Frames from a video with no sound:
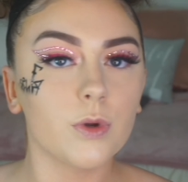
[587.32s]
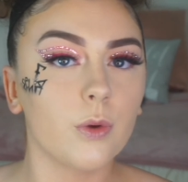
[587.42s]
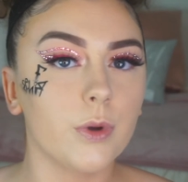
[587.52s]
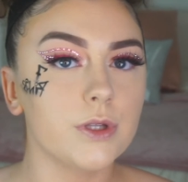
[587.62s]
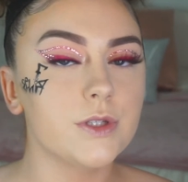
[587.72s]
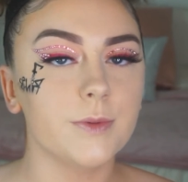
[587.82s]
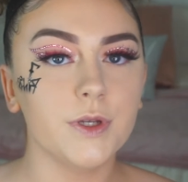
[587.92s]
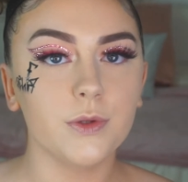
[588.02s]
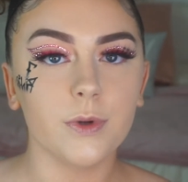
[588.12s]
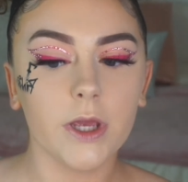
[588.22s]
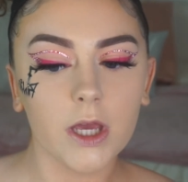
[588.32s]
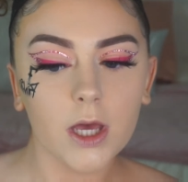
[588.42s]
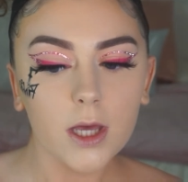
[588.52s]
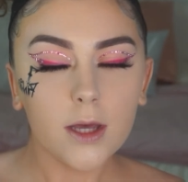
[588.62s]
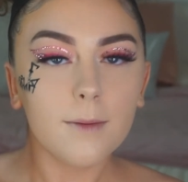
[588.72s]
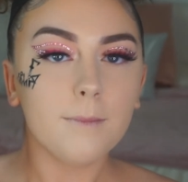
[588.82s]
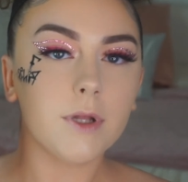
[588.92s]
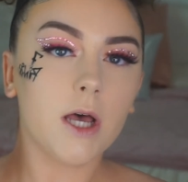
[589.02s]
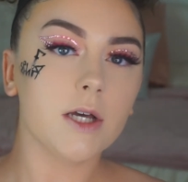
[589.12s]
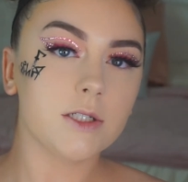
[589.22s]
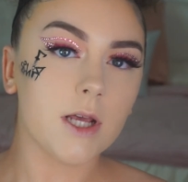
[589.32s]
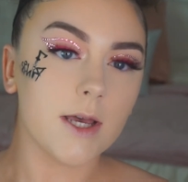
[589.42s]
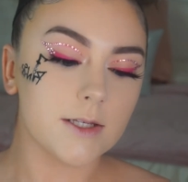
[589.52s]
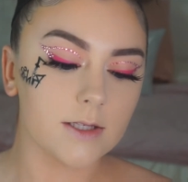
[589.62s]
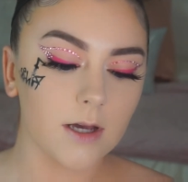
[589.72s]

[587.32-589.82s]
we're going to be doing blush as